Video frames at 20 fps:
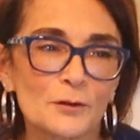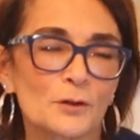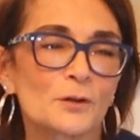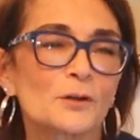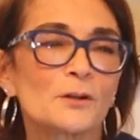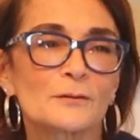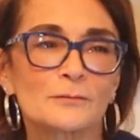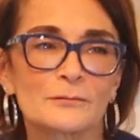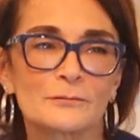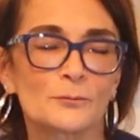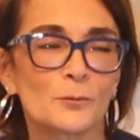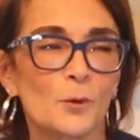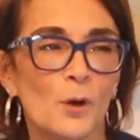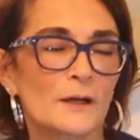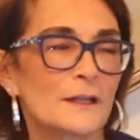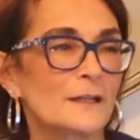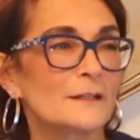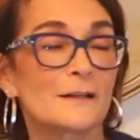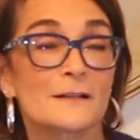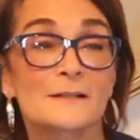girl
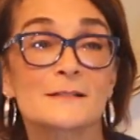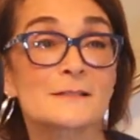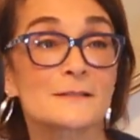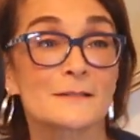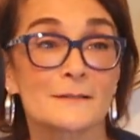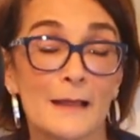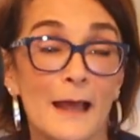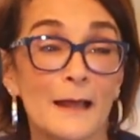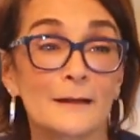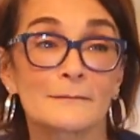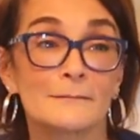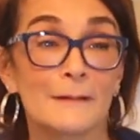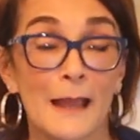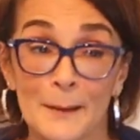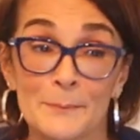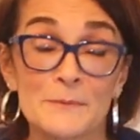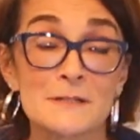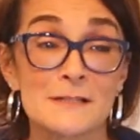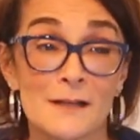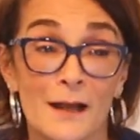walking next to that
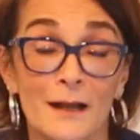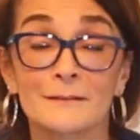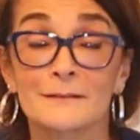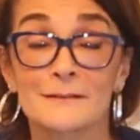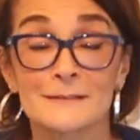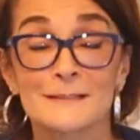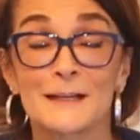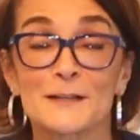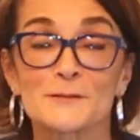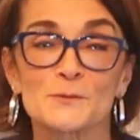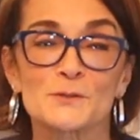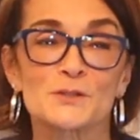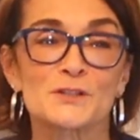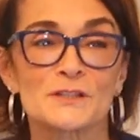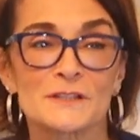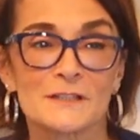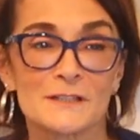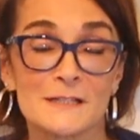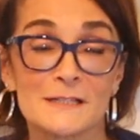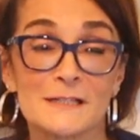Amazon? Because that's what
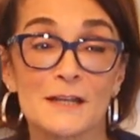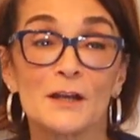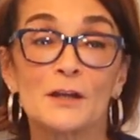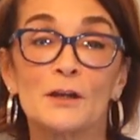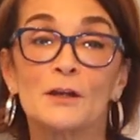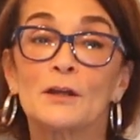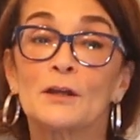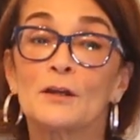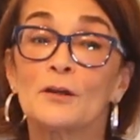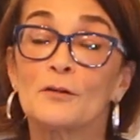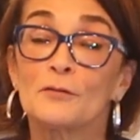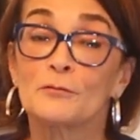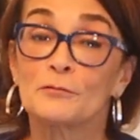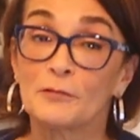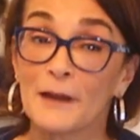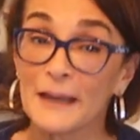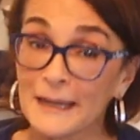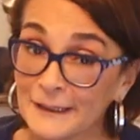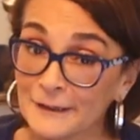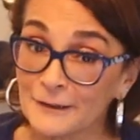she is.
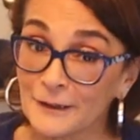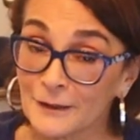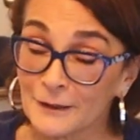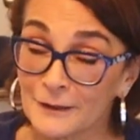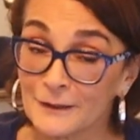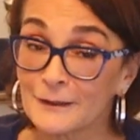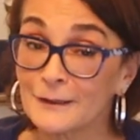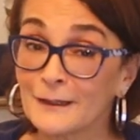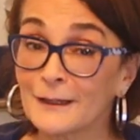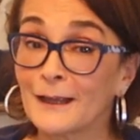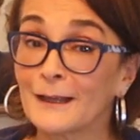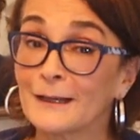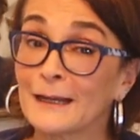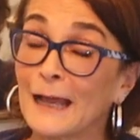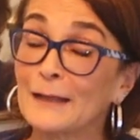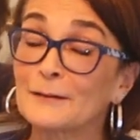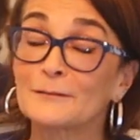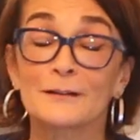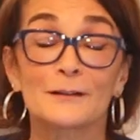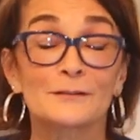Reina, and
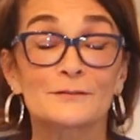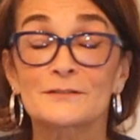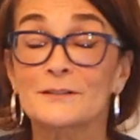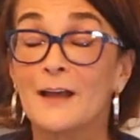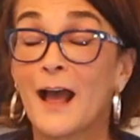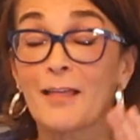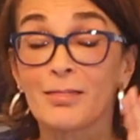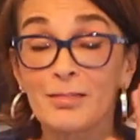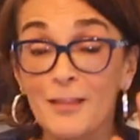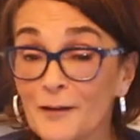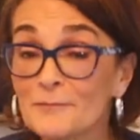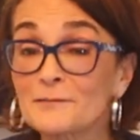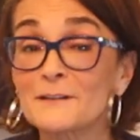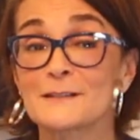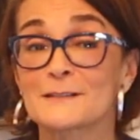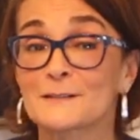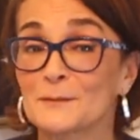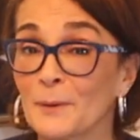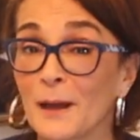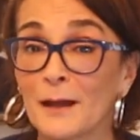I love
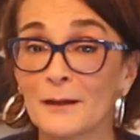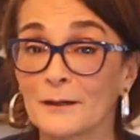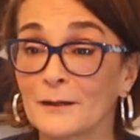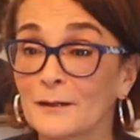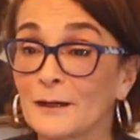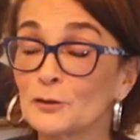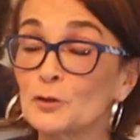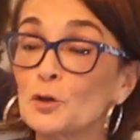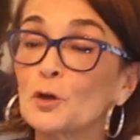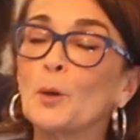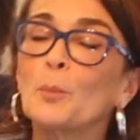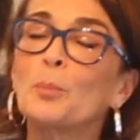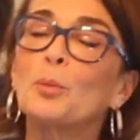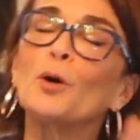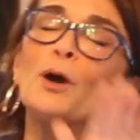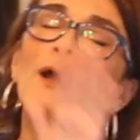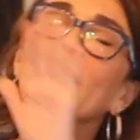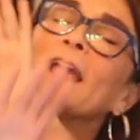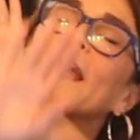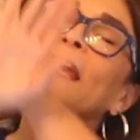this about her. You could
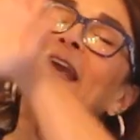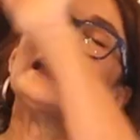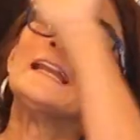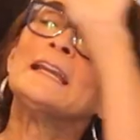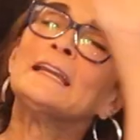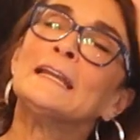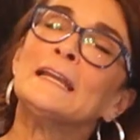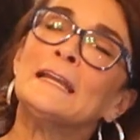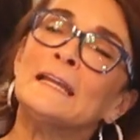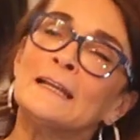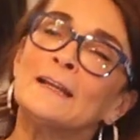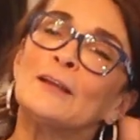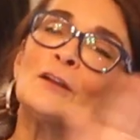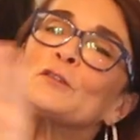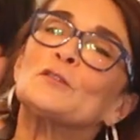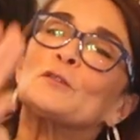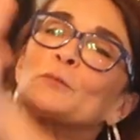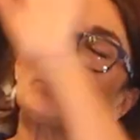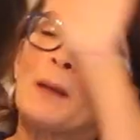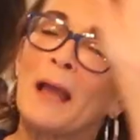put any
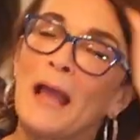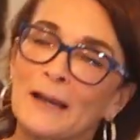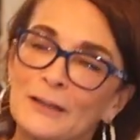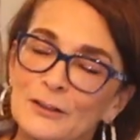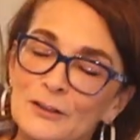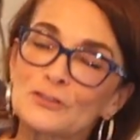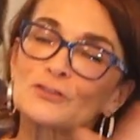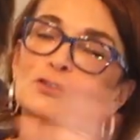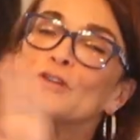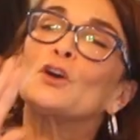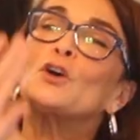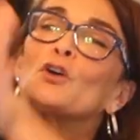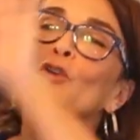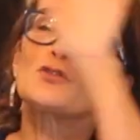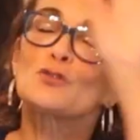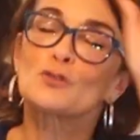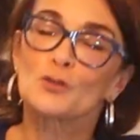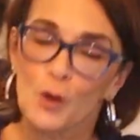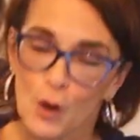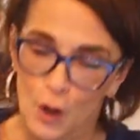Spanish
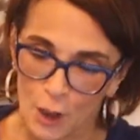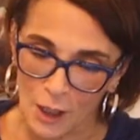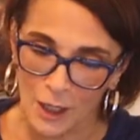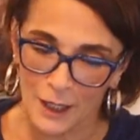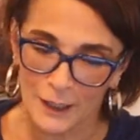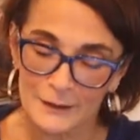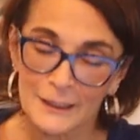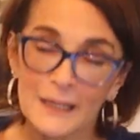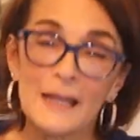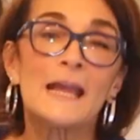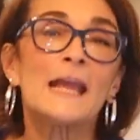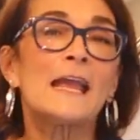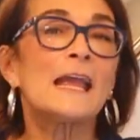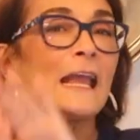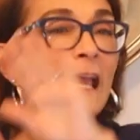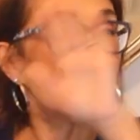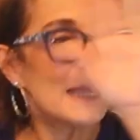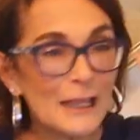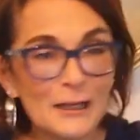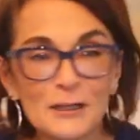song on,
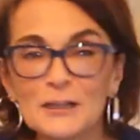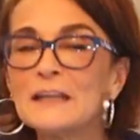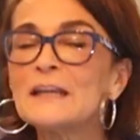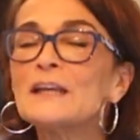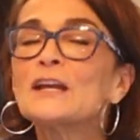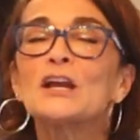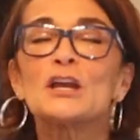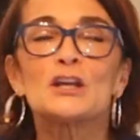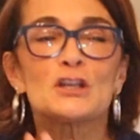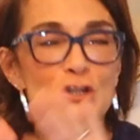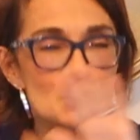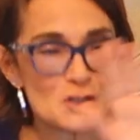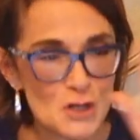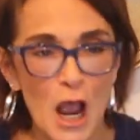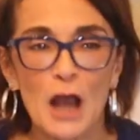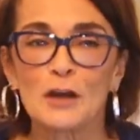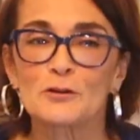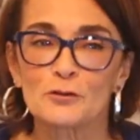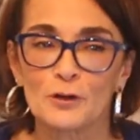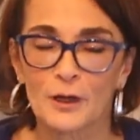any
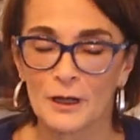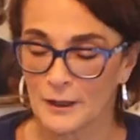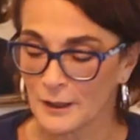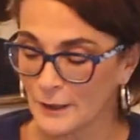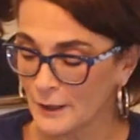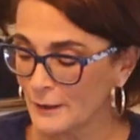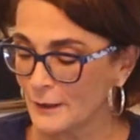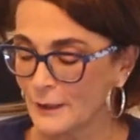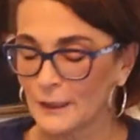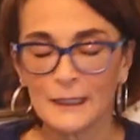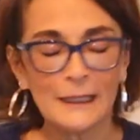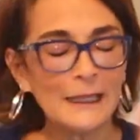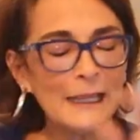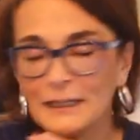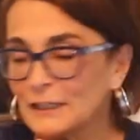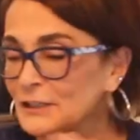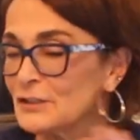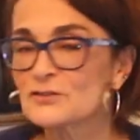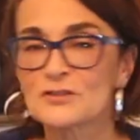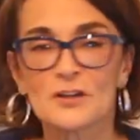genre,
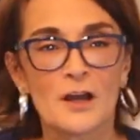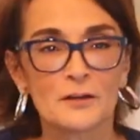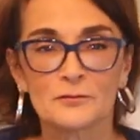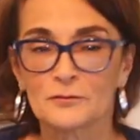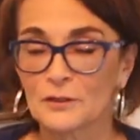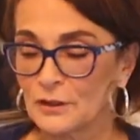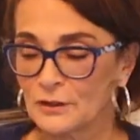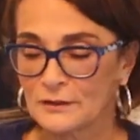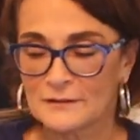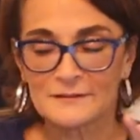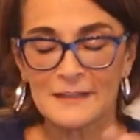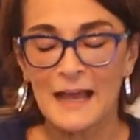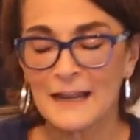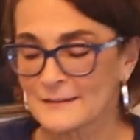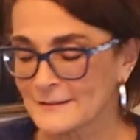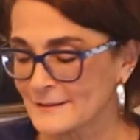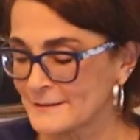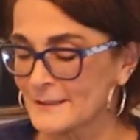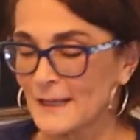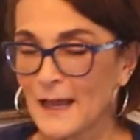
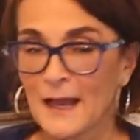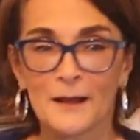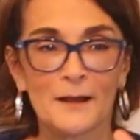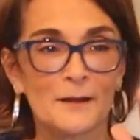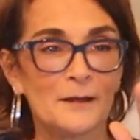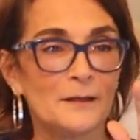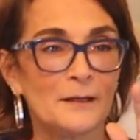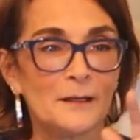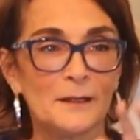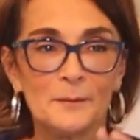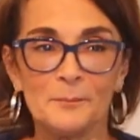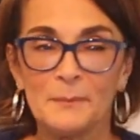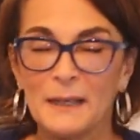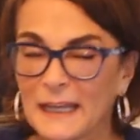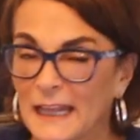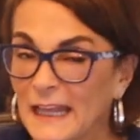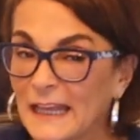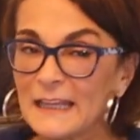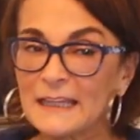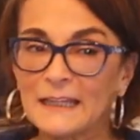salsa,
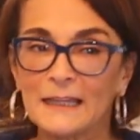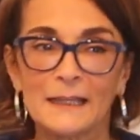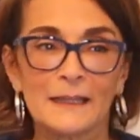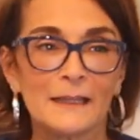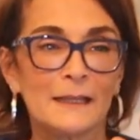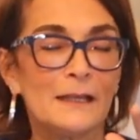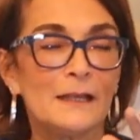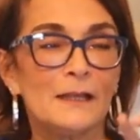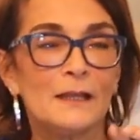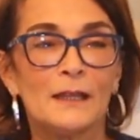merengue,